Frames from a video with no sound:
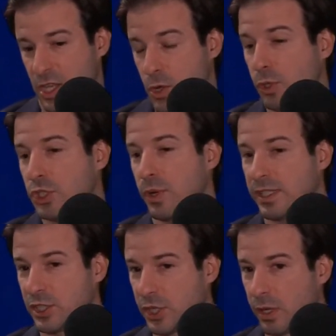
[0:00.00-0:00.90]

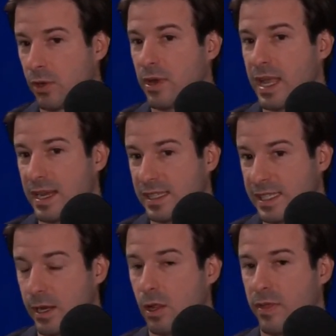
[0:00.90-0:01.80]
transition, learning how to set
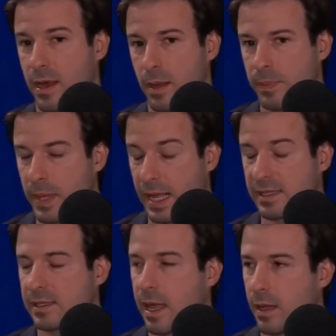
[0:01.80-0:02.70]
all of that up at
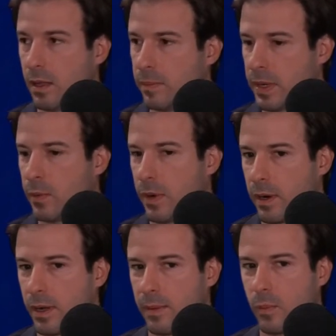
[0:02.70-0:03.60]
scale, but
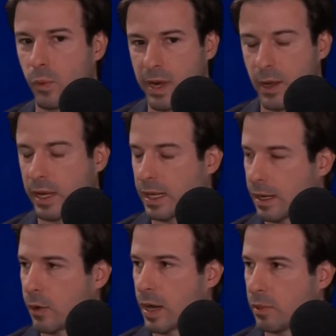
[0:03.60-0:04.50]
we're now getting
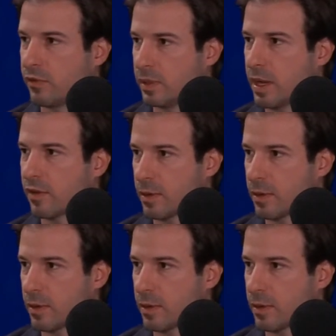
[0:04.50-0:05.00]
incredible feedback from it.